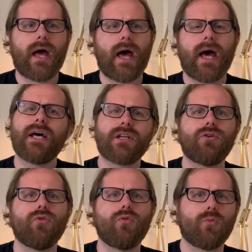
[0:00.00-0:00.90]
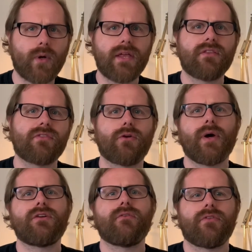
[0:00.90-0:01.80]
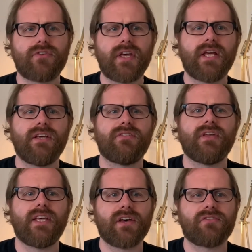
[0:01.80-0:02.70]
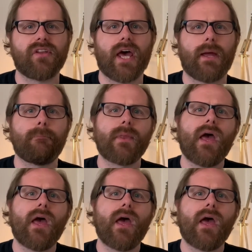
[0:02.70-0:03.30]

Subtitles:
had a call with the director of the CDC yesterday,